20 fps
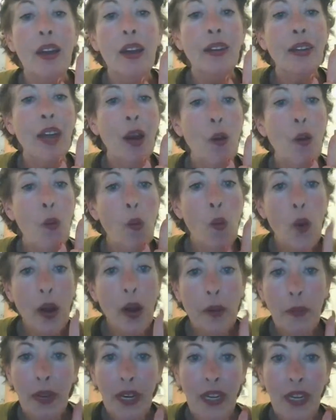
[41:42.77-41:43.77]
not
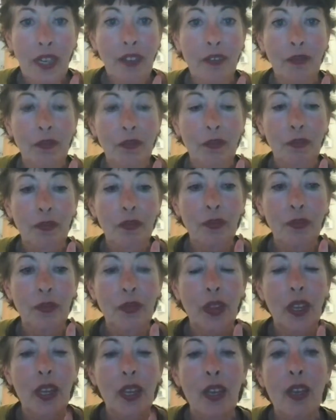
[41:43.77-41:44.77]
one minute.
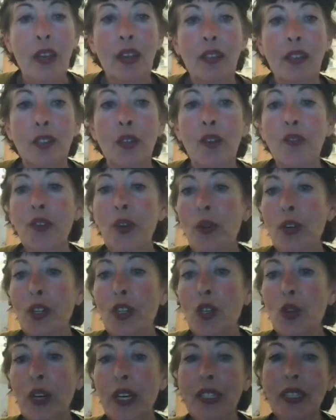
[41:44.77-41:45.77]
So if you
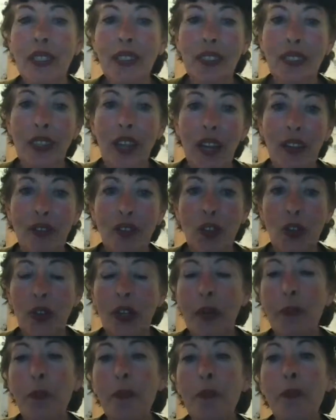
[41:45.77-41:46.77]
enjoyed this live
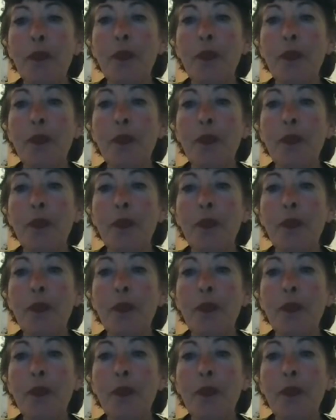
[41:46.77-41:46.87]
stream